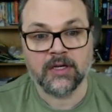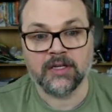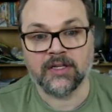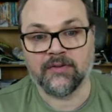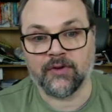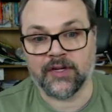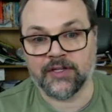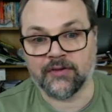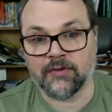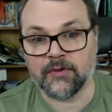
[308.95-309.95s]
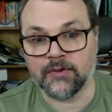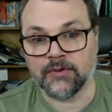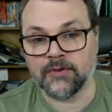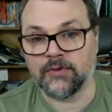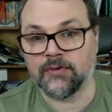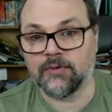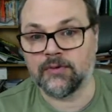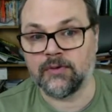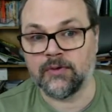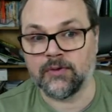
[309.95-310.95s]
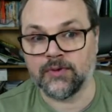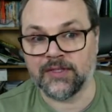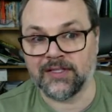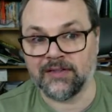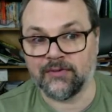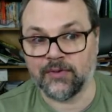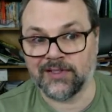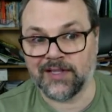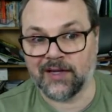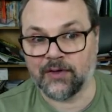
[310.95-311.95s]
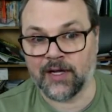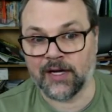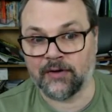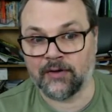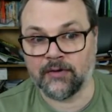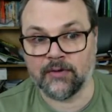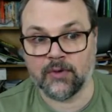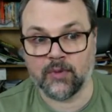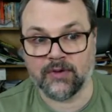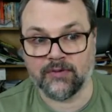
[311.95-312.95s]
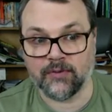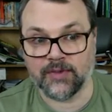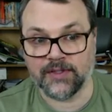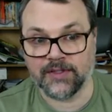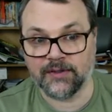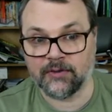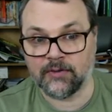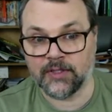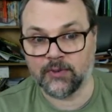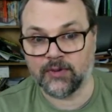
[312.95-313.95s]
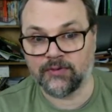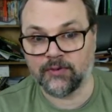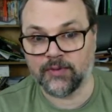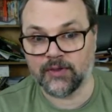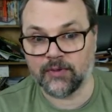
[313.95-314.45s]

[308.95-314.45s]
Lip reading: And then for each of those, you use a different standard error, the one for B0 and the one for B1.